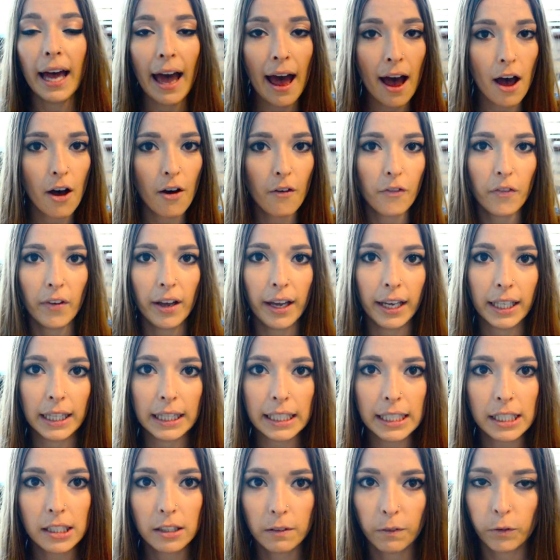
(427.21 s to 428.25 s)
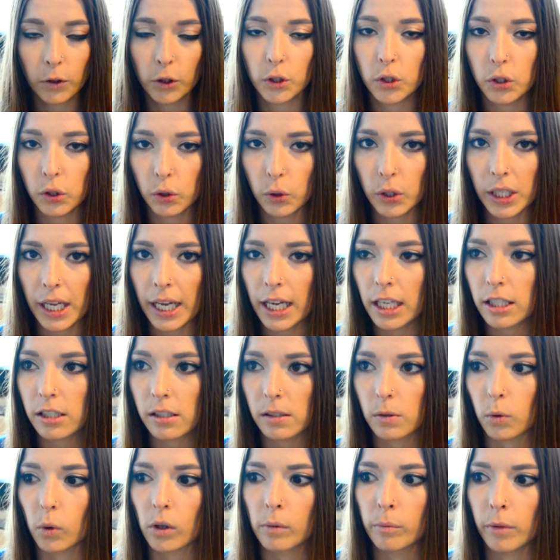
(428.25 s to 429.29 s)
have at least for 2 days
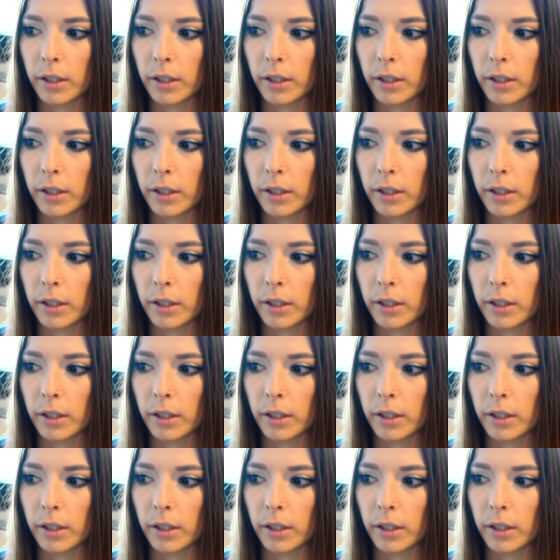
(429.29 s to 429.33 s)
sore